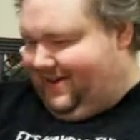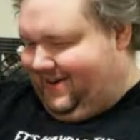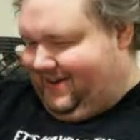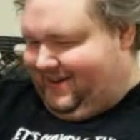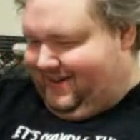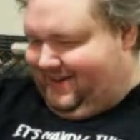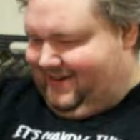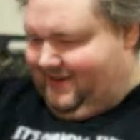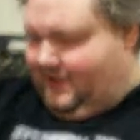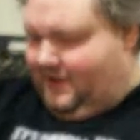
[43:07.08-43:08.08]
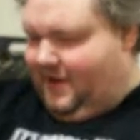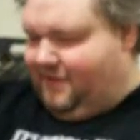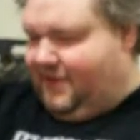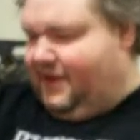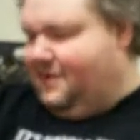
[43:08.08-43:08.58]
Everything in play?
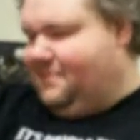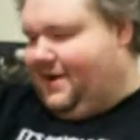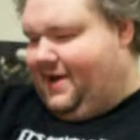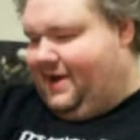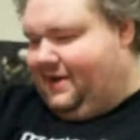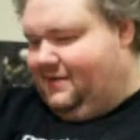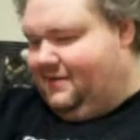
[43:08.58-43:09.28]
Everything in play.